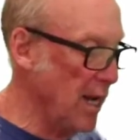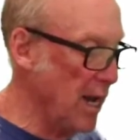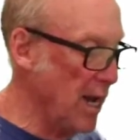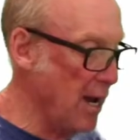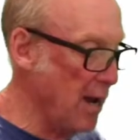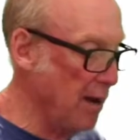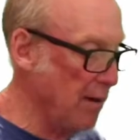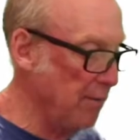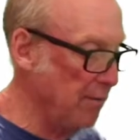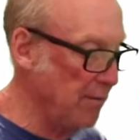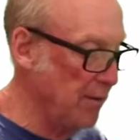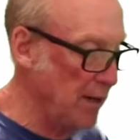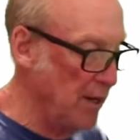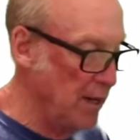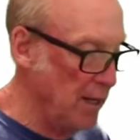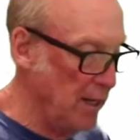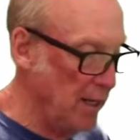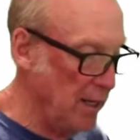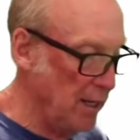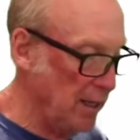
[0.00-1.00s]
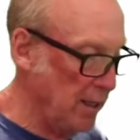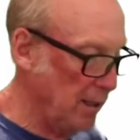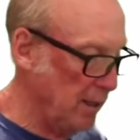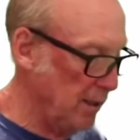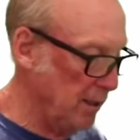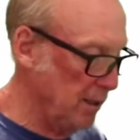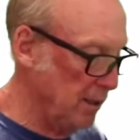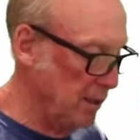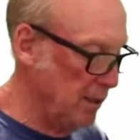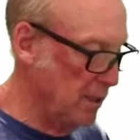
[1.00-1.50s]
have
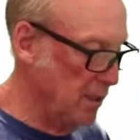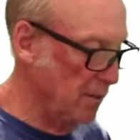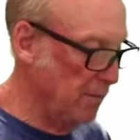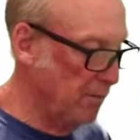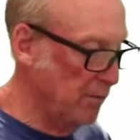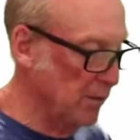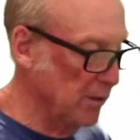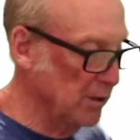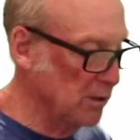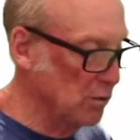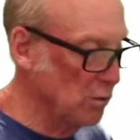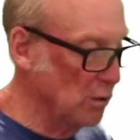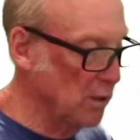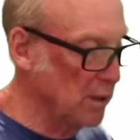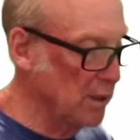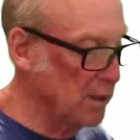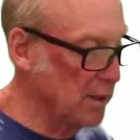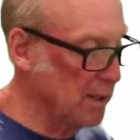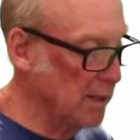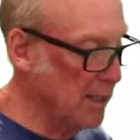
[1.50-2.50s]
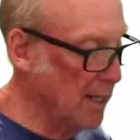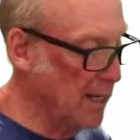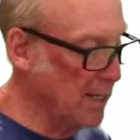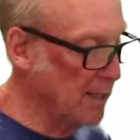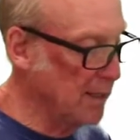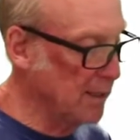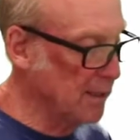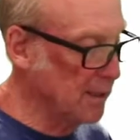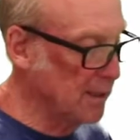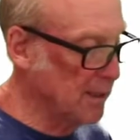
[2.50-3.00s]
the first one, and
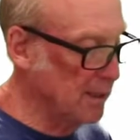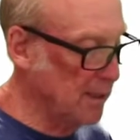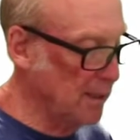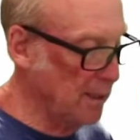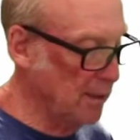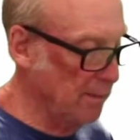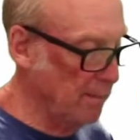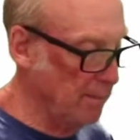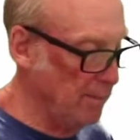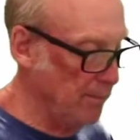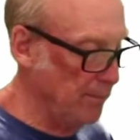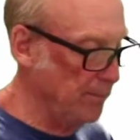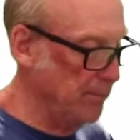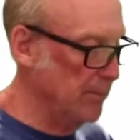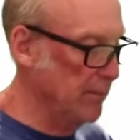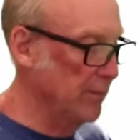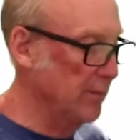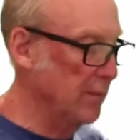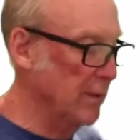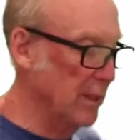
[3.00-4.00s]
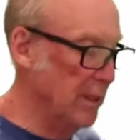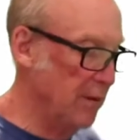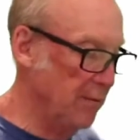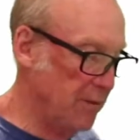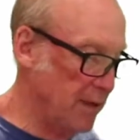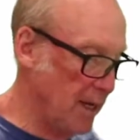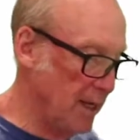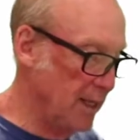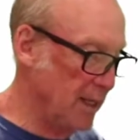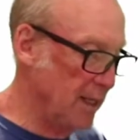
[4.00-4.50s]
that is,
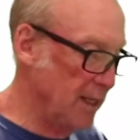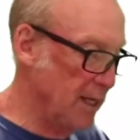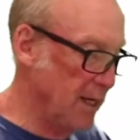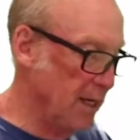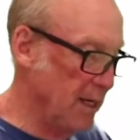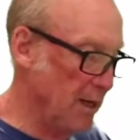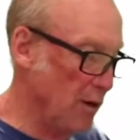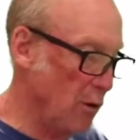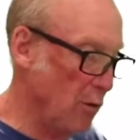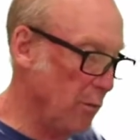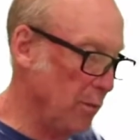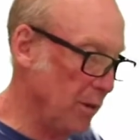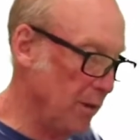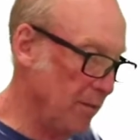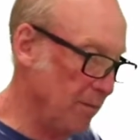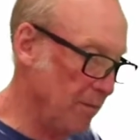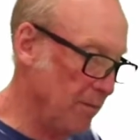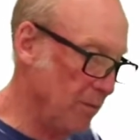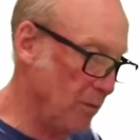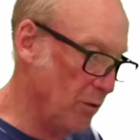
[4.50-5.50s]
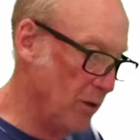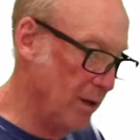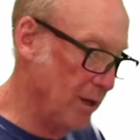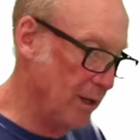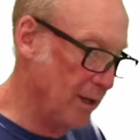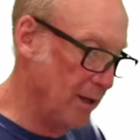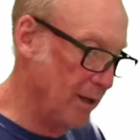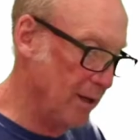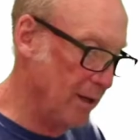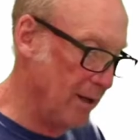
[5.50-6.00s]
if I can get it open for
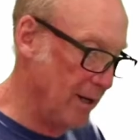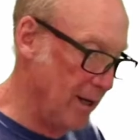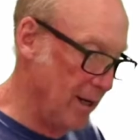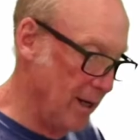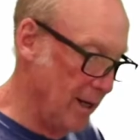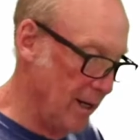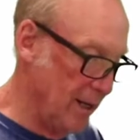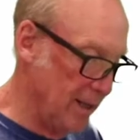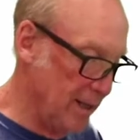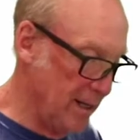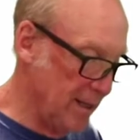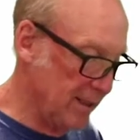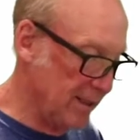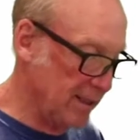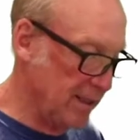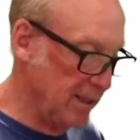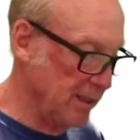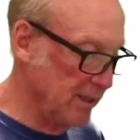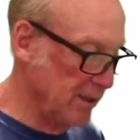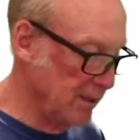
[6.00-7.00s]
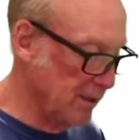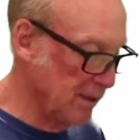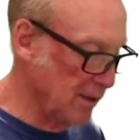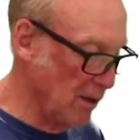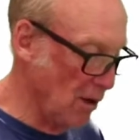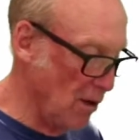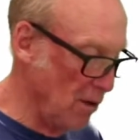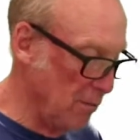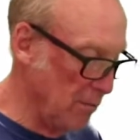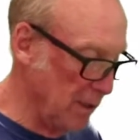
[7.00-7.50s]
you, and that's the
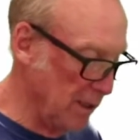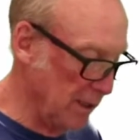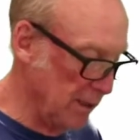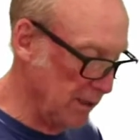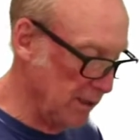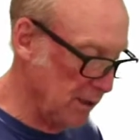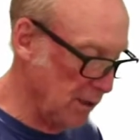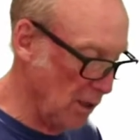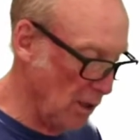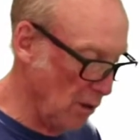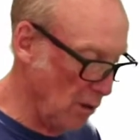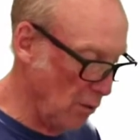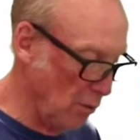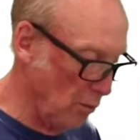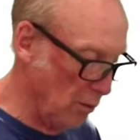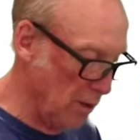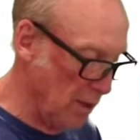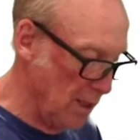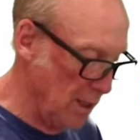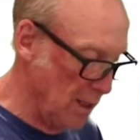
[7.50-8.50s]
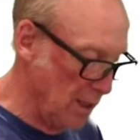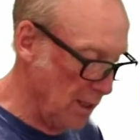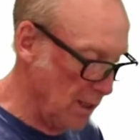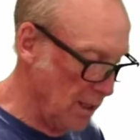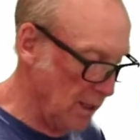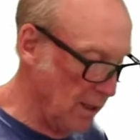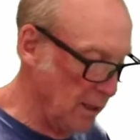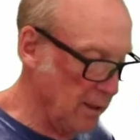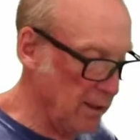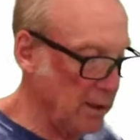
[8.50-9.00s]
installment. So,
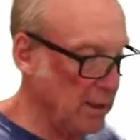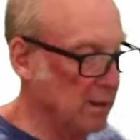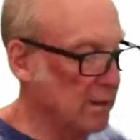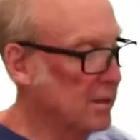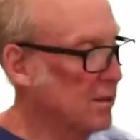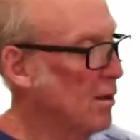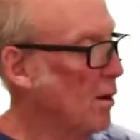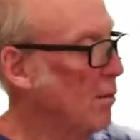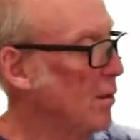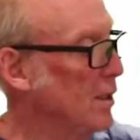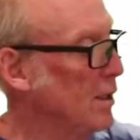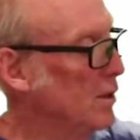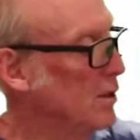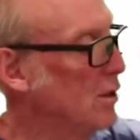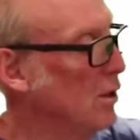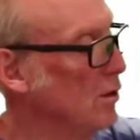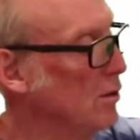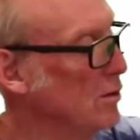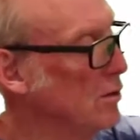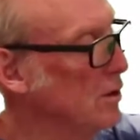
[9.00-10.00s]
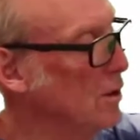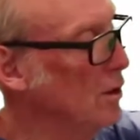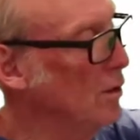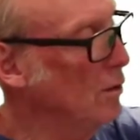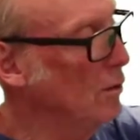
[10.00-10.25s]
the installment shows